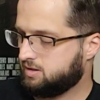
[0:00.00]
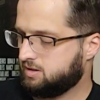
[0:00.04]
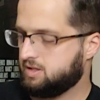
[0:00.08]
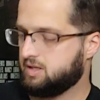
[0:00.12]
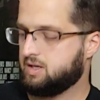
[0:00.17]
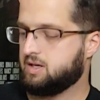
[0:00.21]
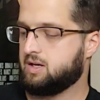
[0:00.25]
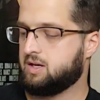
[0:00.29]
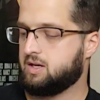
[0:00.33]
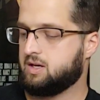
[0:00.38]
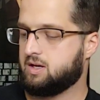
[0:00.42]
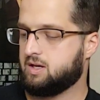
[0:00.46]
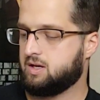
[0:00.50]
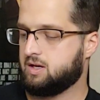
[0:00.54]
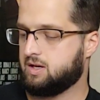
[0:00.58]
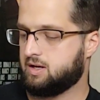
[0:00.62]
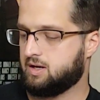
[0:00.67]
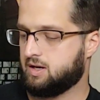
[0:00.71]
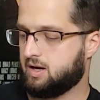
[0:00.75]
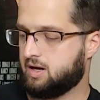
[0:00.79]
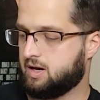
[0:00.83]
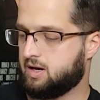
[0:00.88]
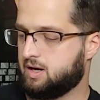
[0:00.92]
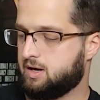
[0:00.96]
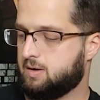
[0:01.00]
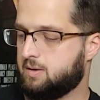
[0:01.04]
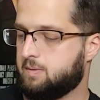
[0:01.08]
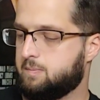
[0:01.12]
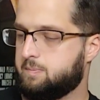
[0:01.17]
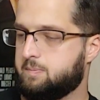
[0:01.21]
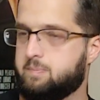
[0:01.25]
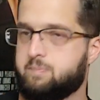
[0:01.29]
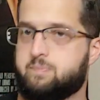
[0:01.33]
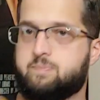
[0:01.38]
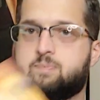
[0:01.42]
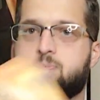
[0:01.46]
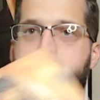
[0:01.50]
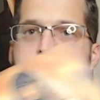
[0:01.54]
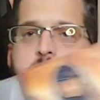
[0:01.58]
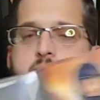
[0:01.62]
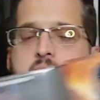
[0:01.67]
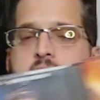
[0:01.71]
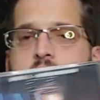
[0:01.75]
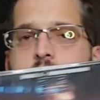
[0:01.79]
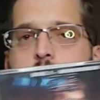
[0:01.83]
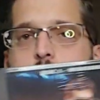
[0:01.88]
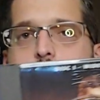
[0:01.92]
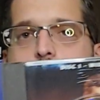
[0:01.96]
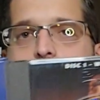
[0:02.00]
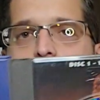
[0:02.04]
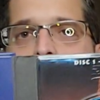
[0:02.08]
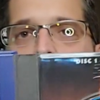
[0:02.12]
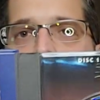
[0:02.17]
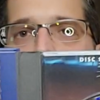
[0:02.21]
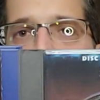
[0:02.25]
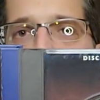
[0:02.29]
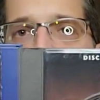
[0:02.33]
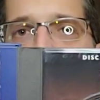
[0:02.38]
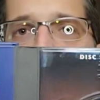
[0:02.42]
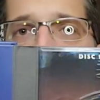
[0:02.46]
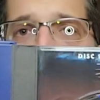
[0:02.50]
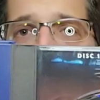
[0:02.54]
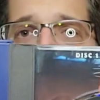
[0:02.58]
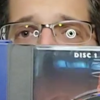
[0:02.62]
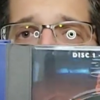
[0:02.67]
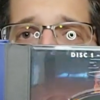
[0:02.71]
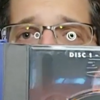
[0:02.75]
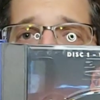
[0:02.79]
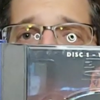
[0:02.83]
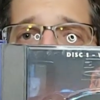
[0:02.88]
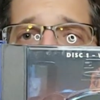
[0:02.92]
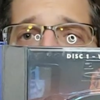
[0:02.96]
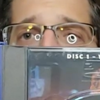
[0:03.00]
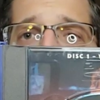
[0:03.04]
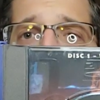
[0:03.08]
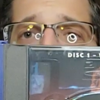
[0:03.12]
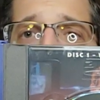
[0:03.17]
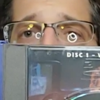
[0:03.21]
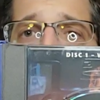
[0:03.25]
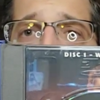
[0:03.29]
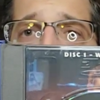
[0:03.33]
the widescreen version.